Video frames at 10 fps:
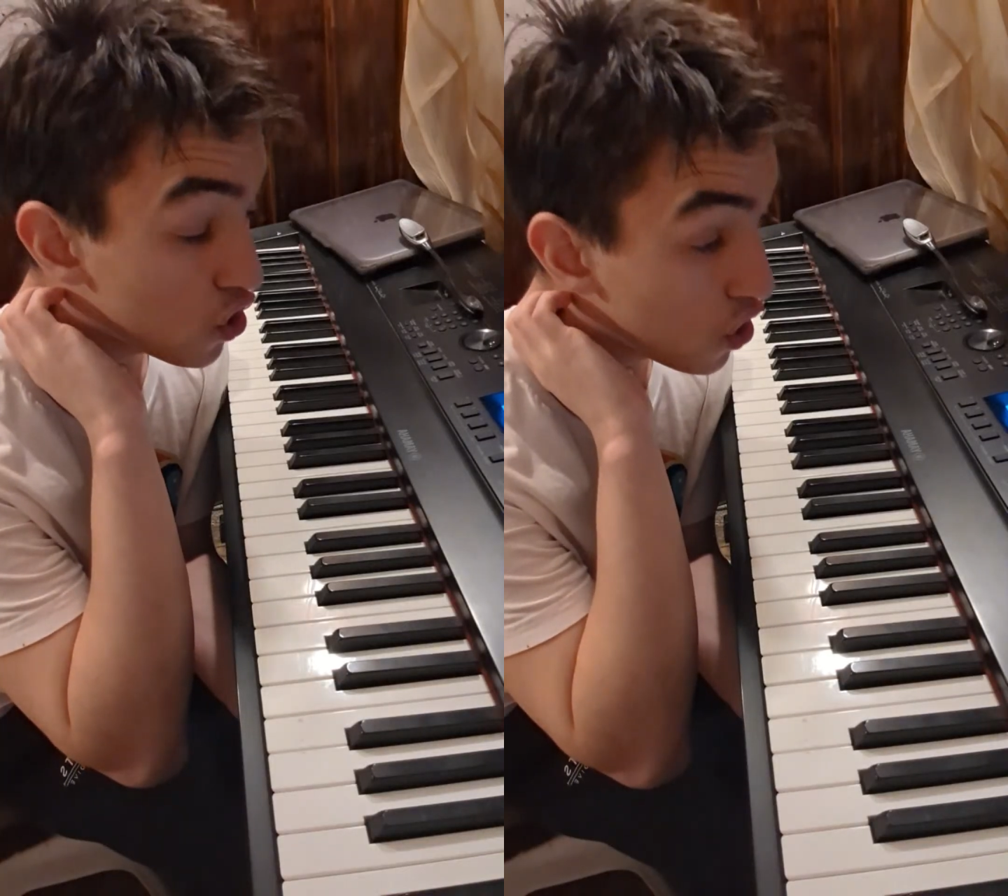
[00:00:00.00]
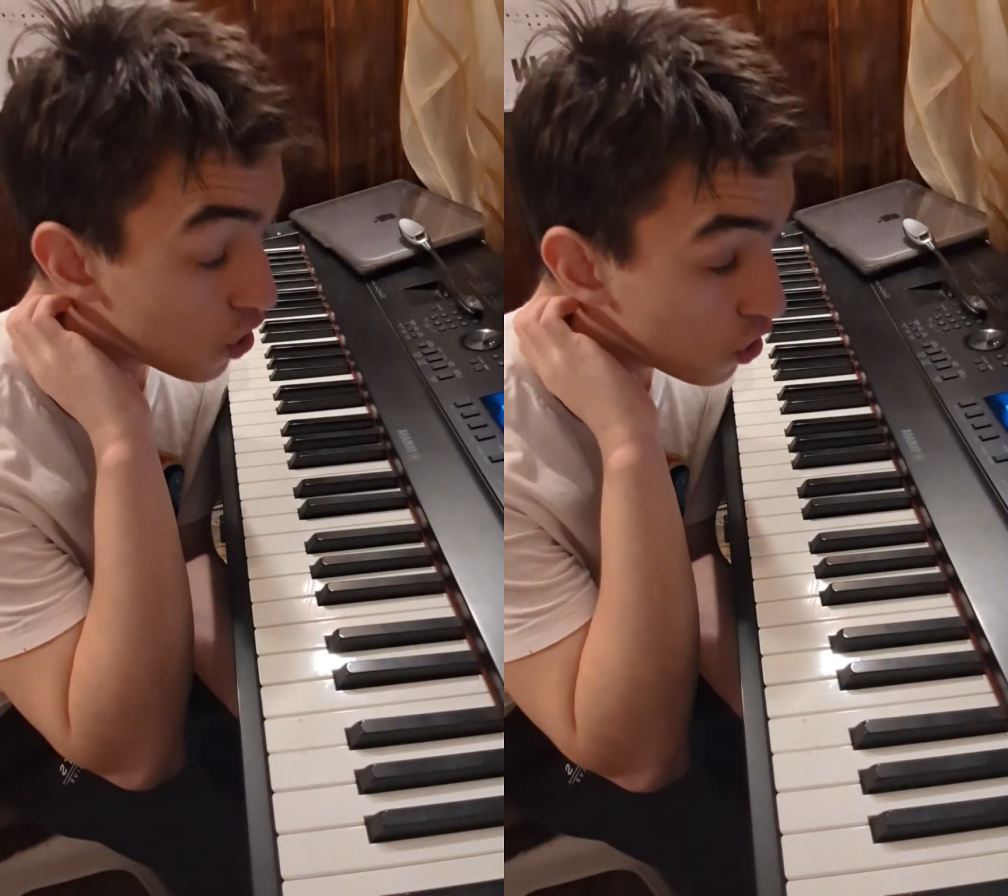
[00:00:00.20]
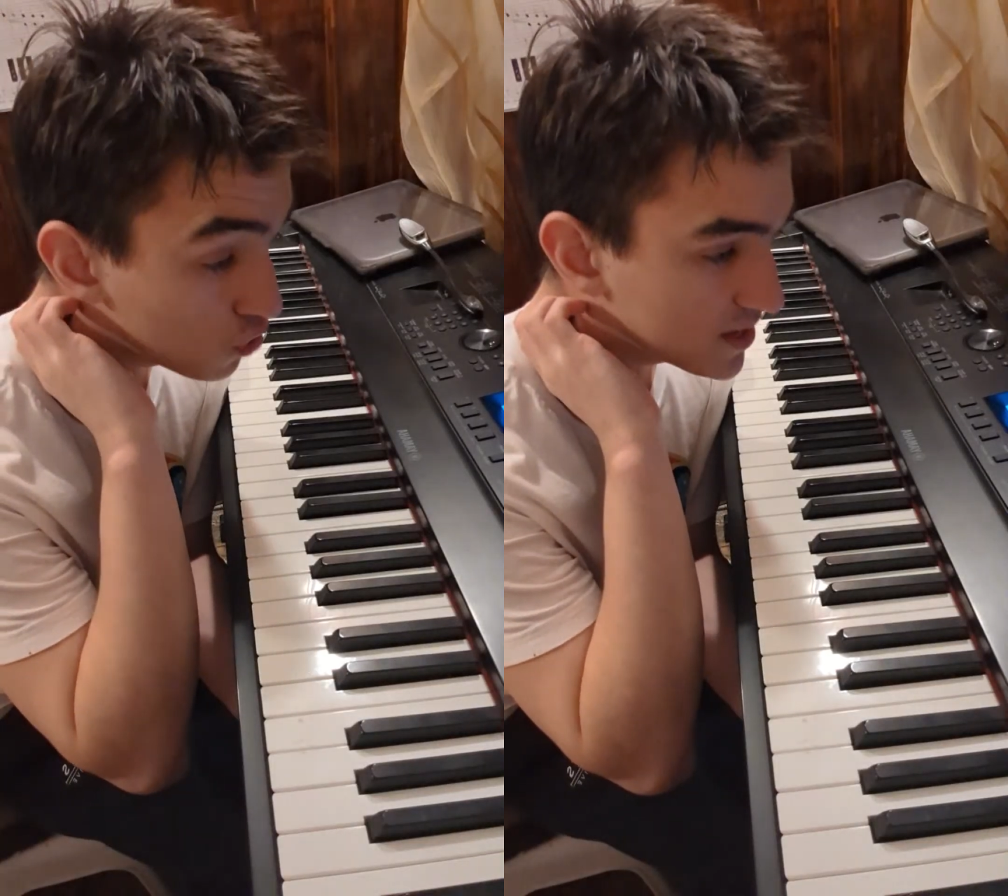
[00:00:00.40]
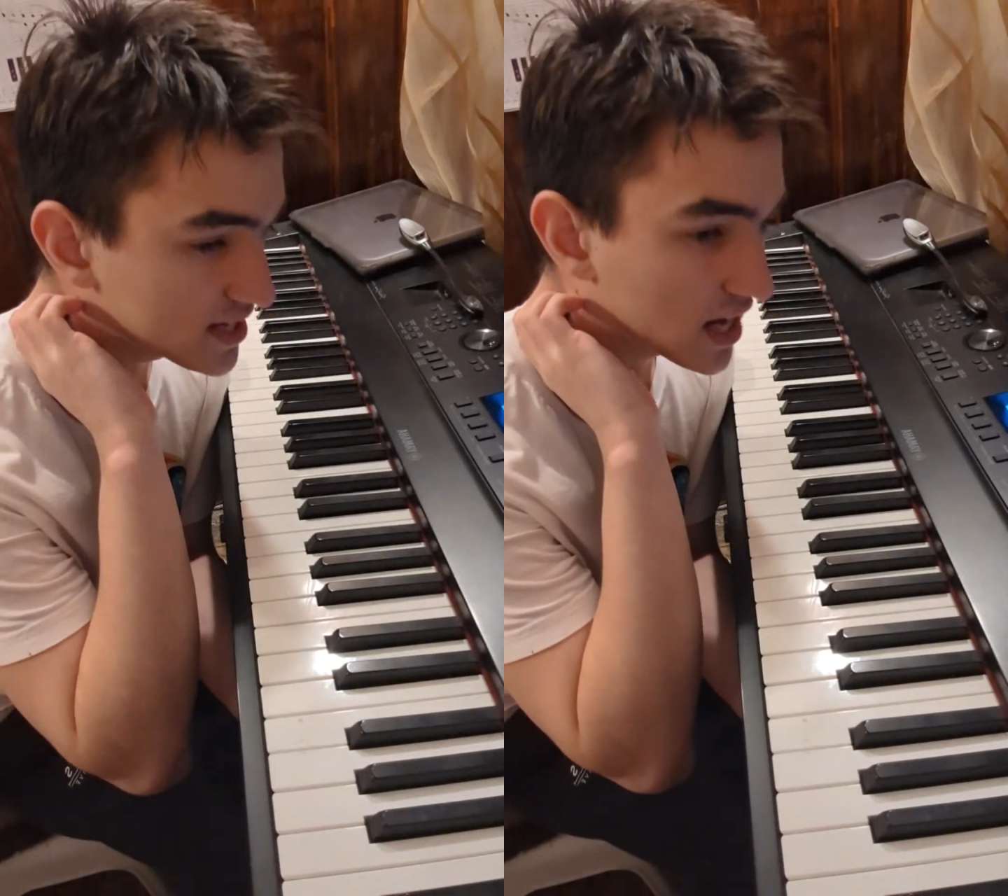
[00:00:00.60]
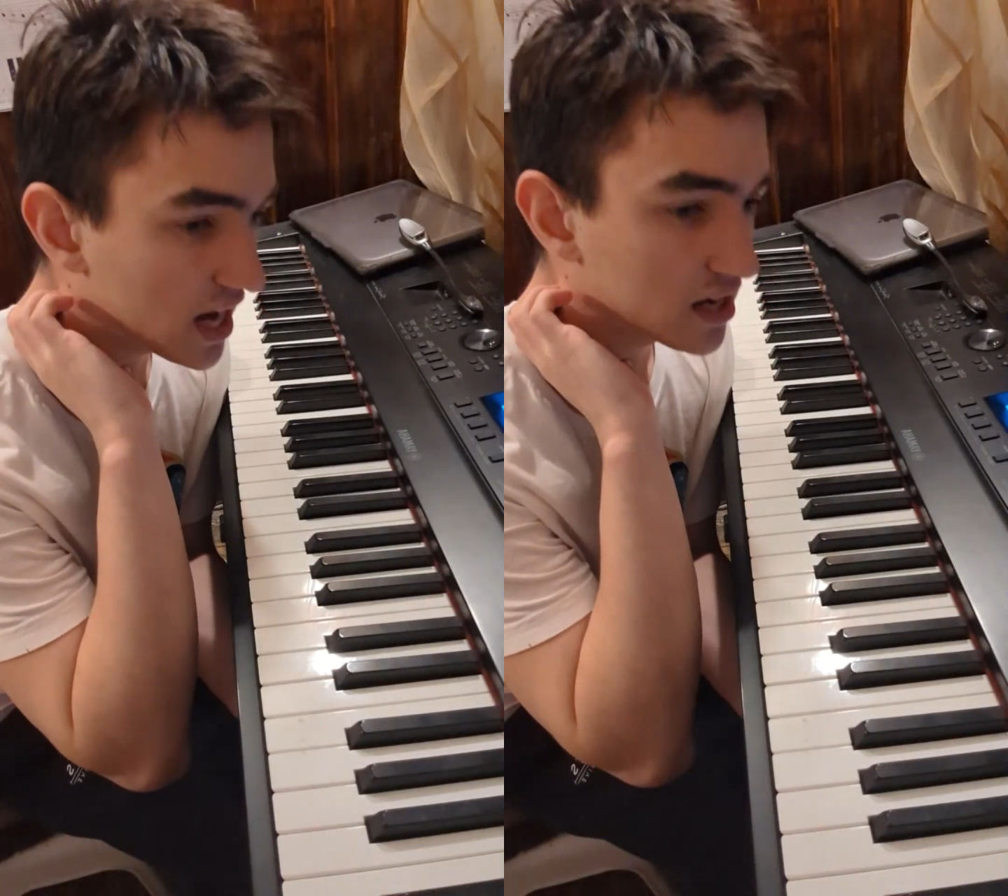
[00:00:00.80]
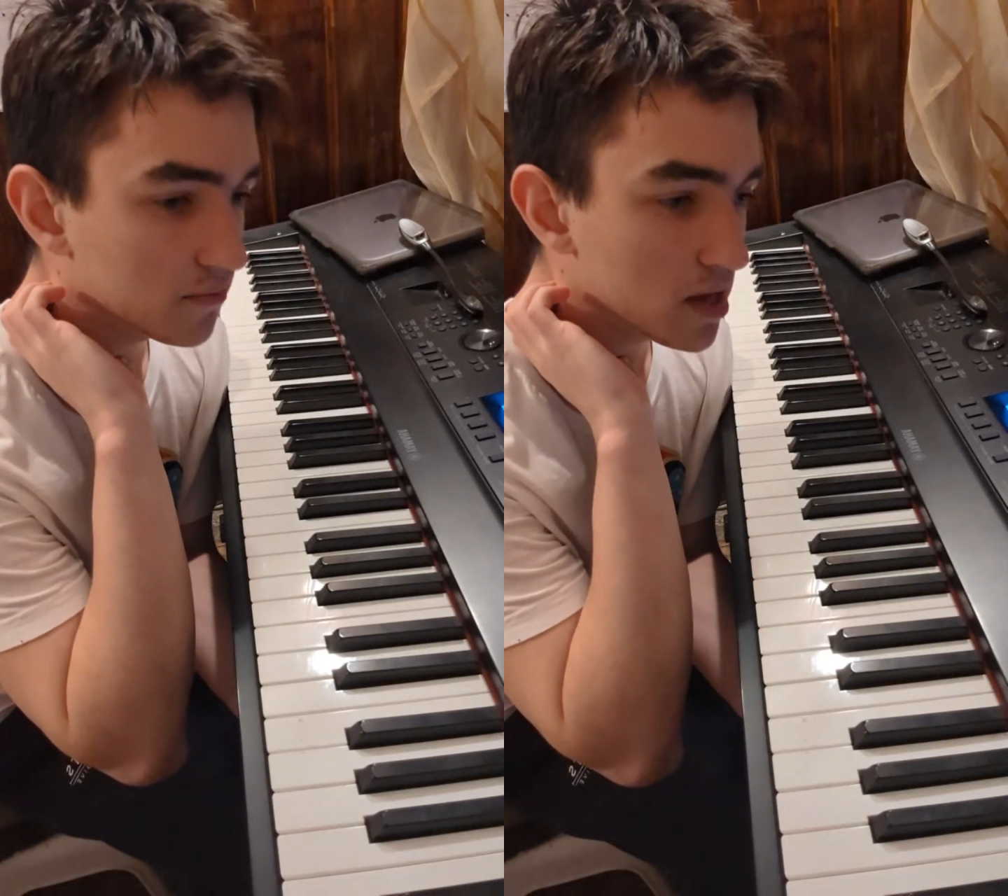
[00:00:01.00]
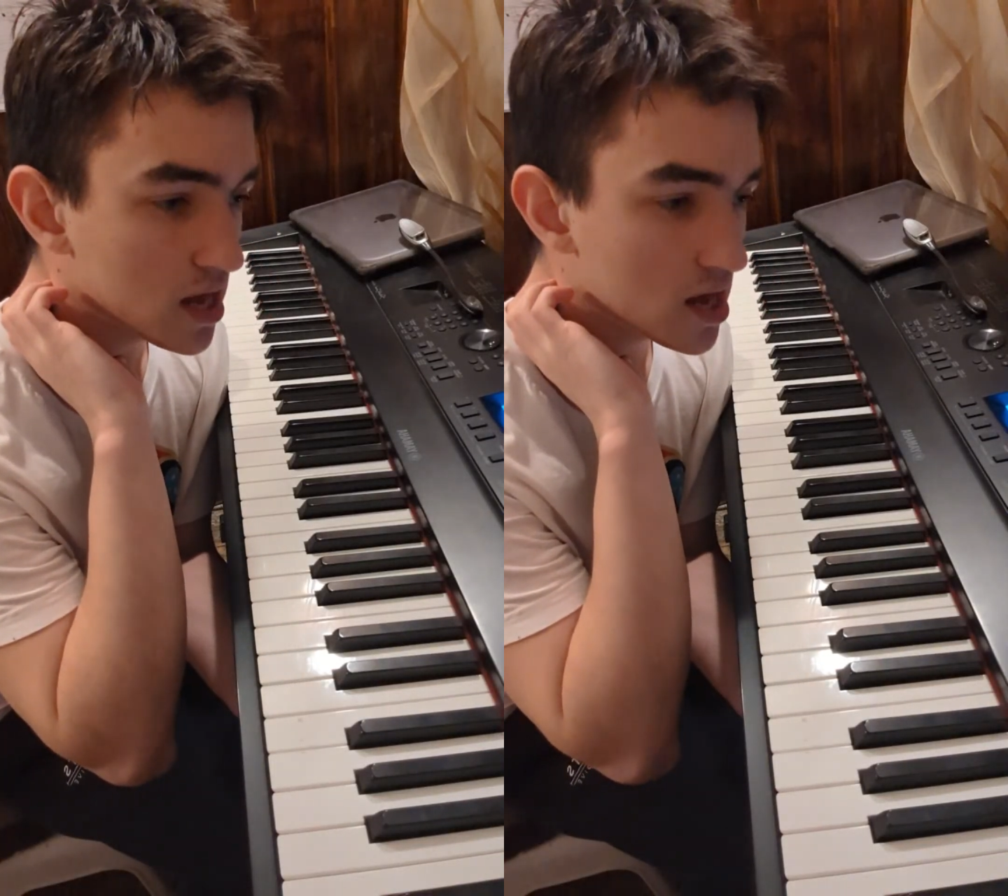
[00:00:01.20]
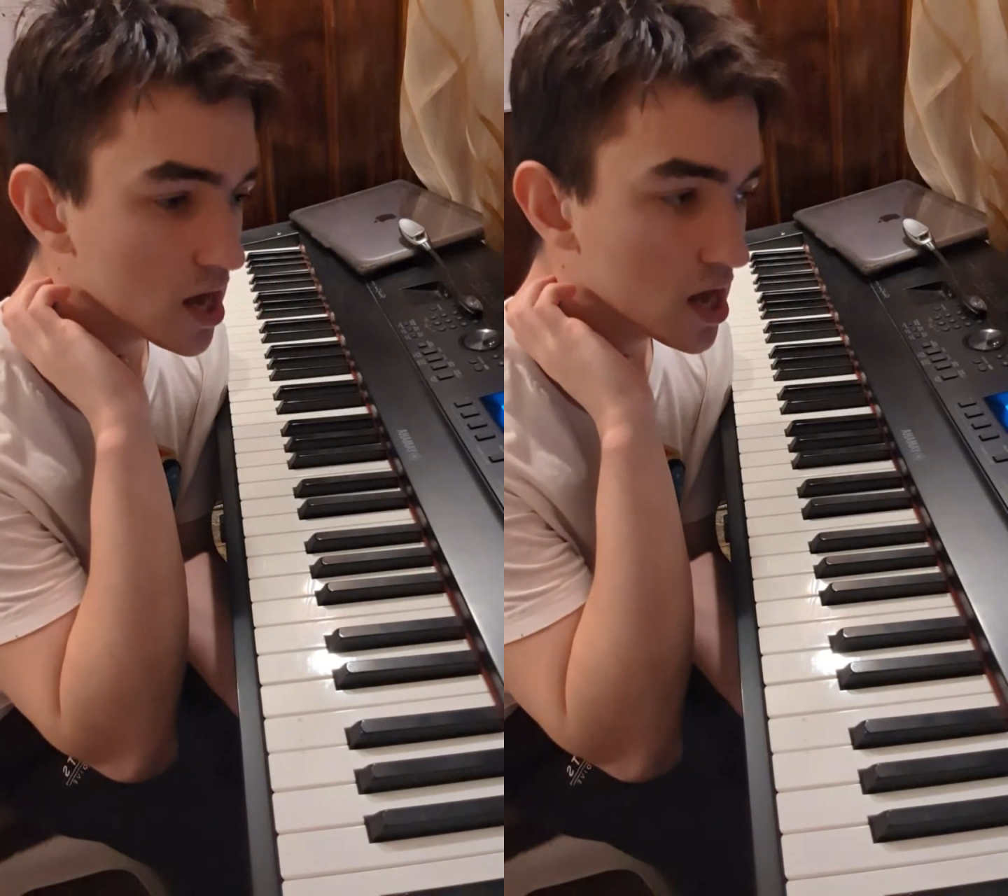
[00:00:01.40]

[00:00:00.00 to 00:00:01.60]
always got to be